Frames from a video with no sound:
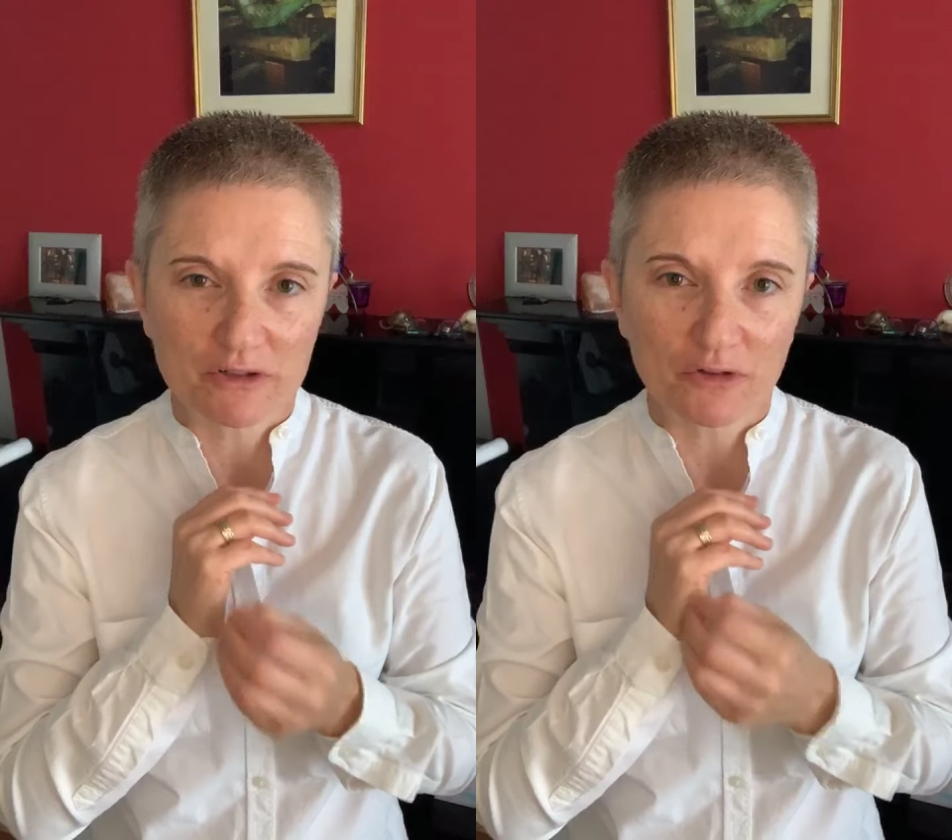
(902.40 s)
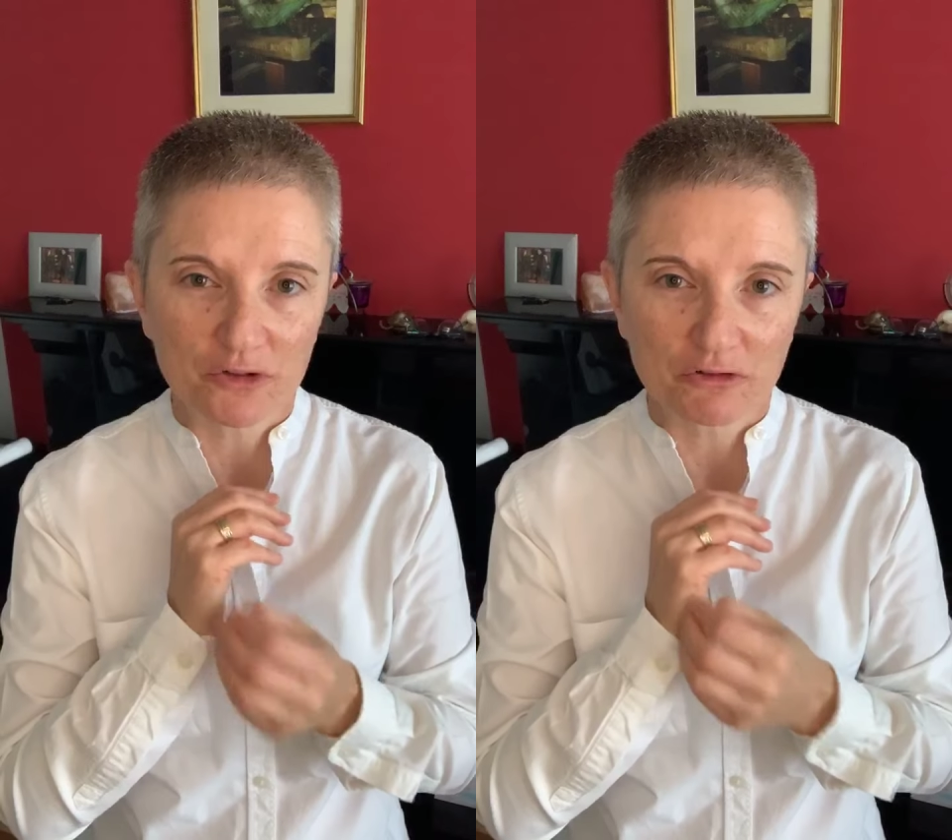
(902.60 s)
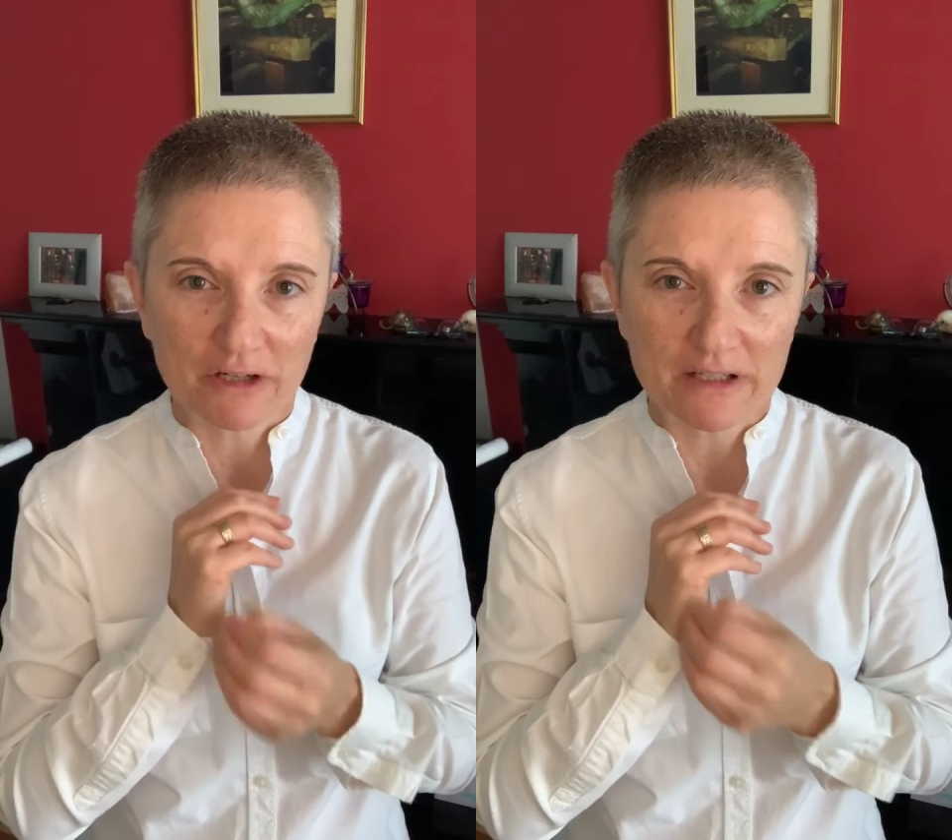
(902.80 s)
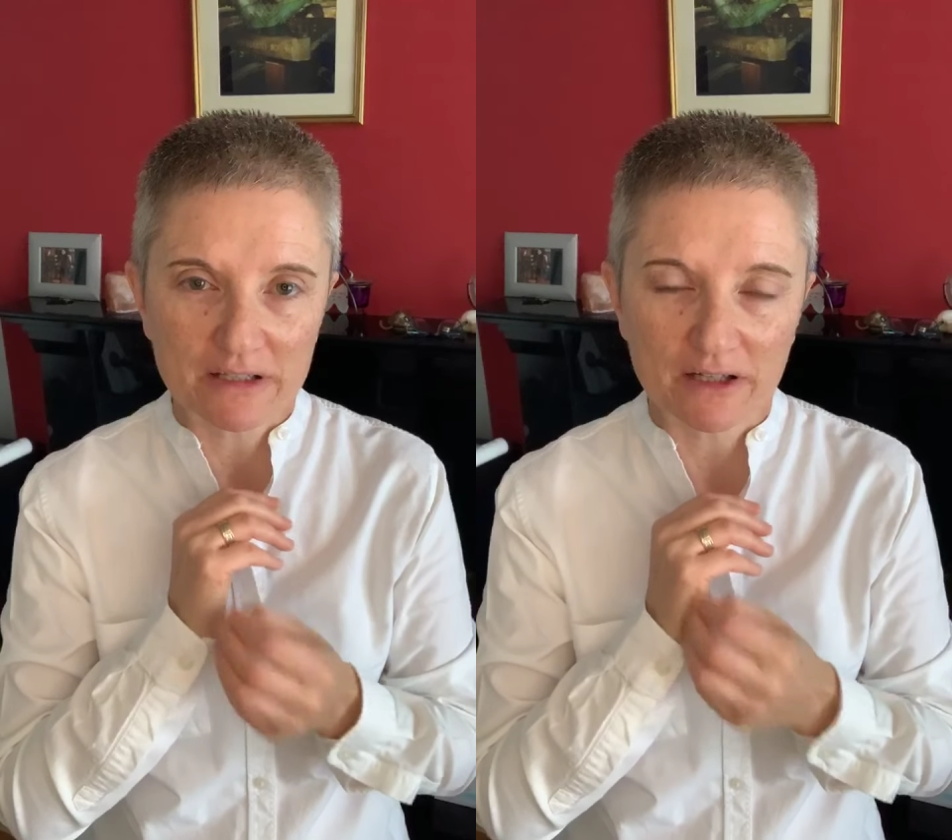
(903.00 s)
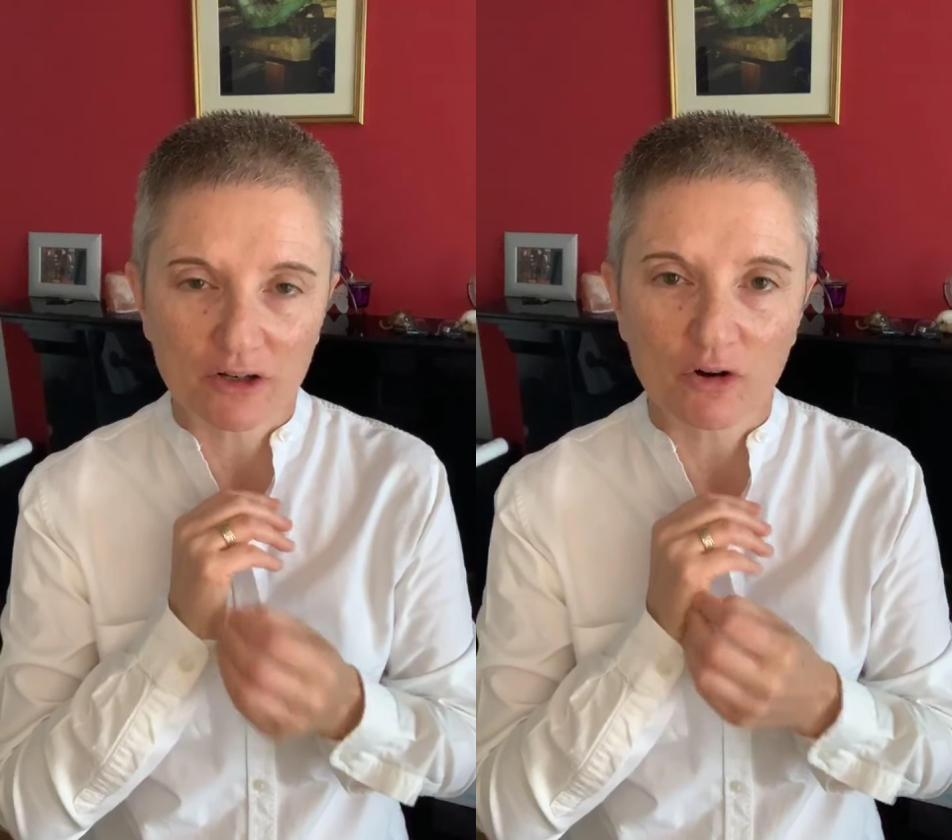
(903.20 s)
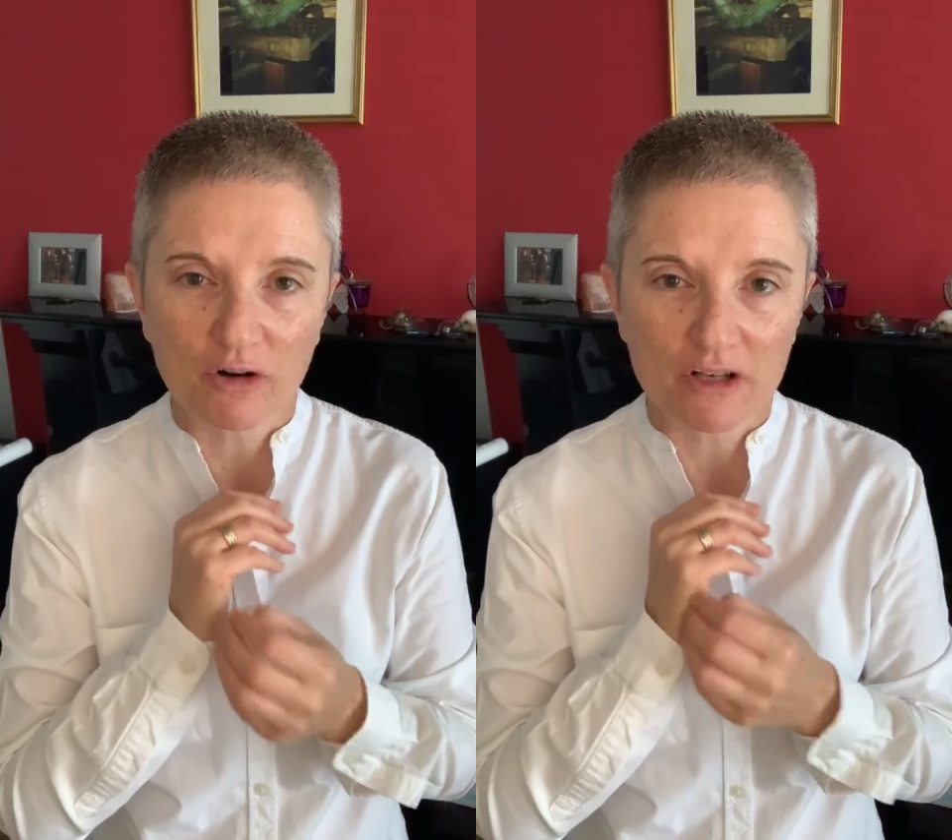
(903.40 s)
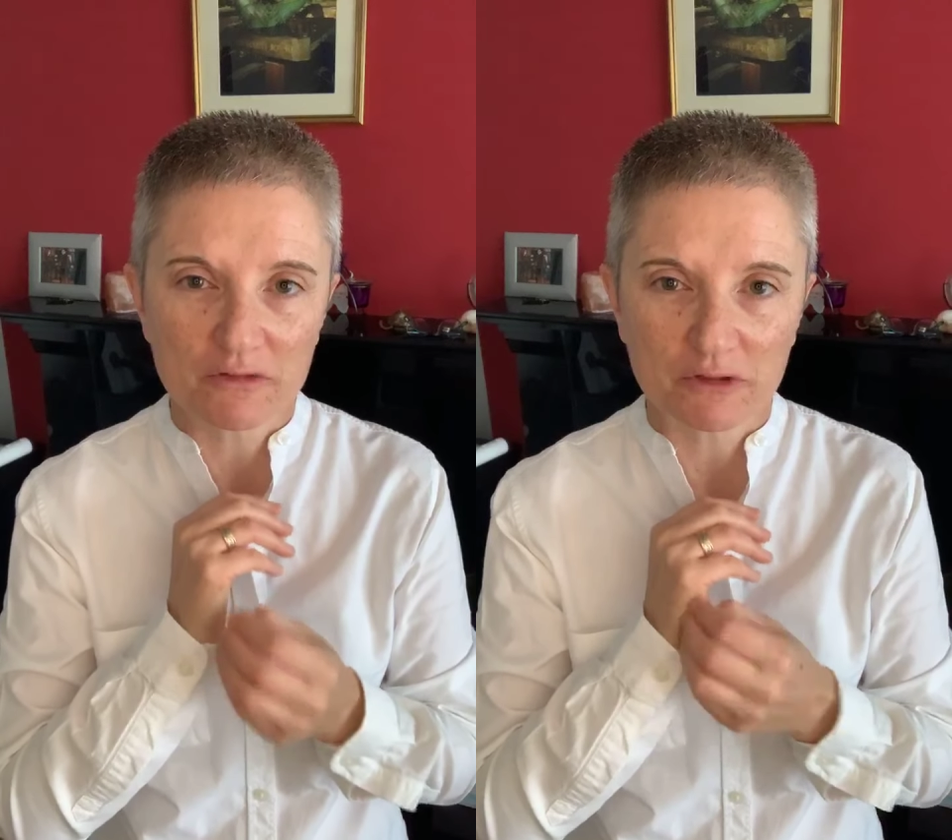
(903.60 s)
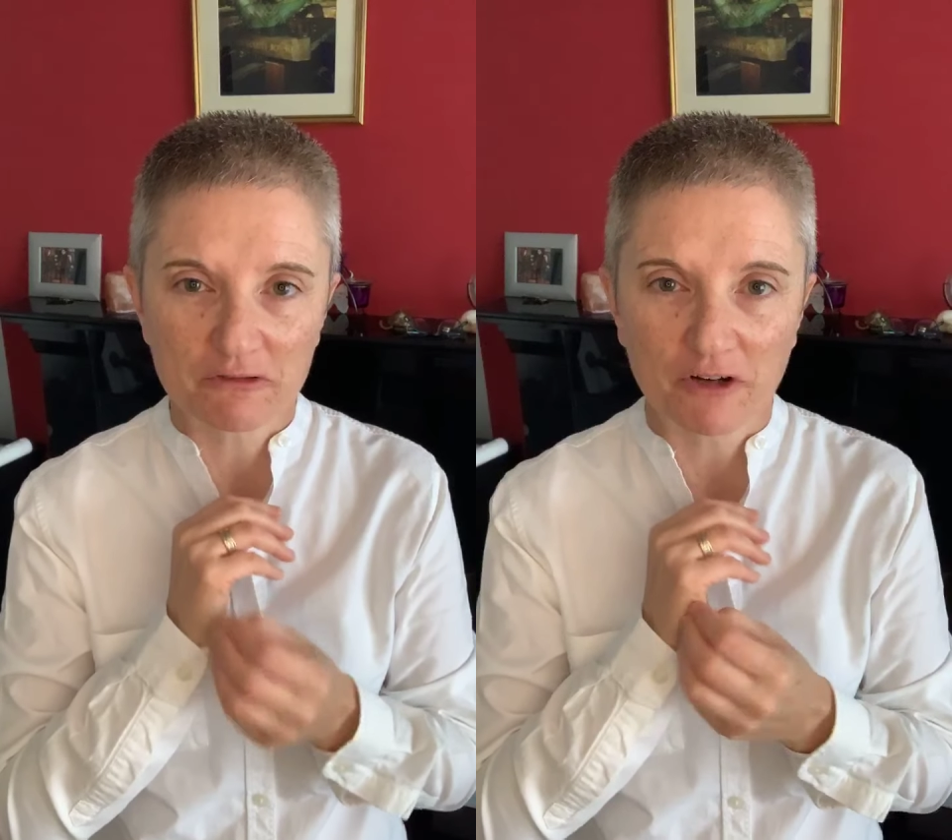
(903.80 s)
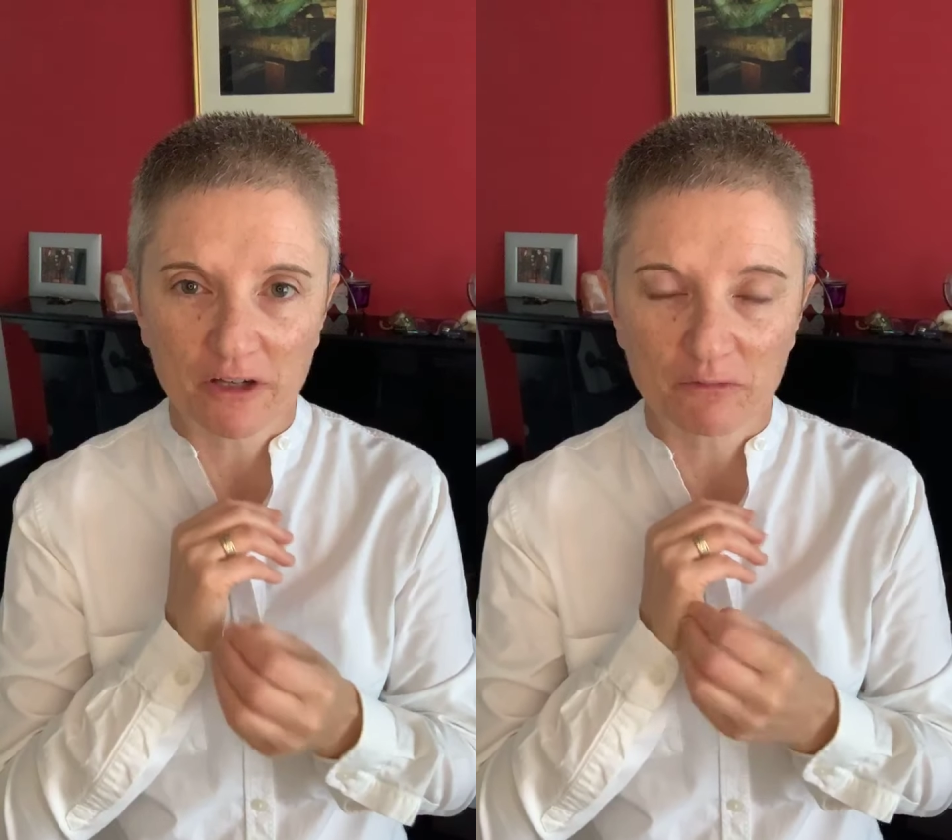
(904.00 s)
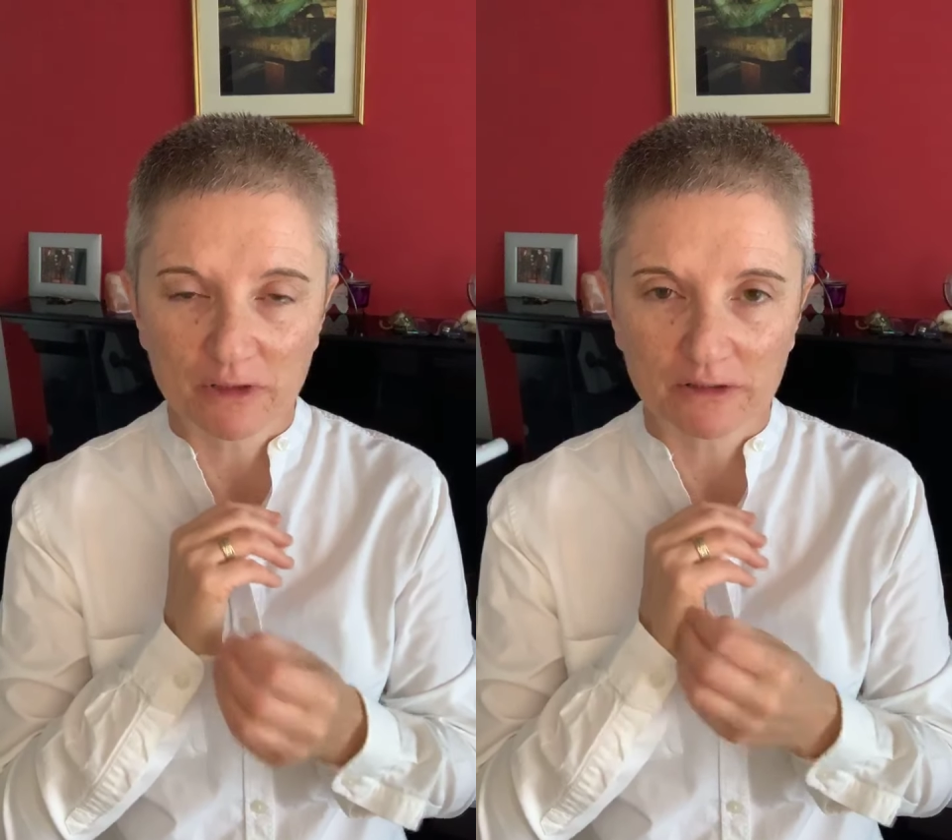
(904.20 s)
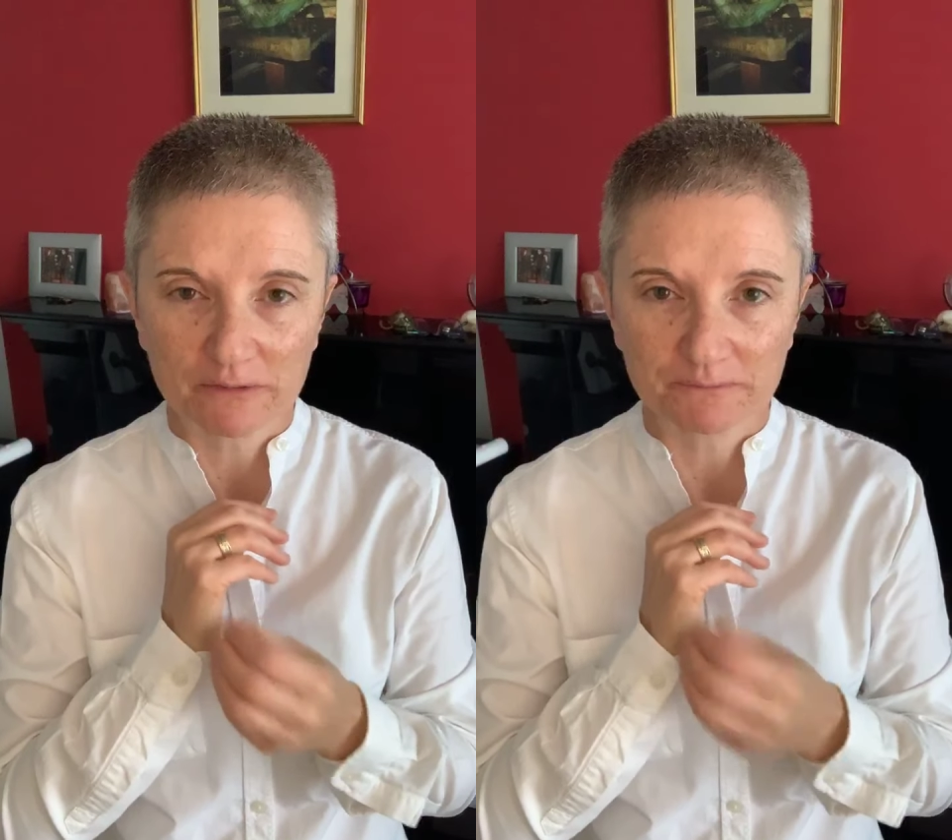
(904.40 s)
under grace and in accordance with divine will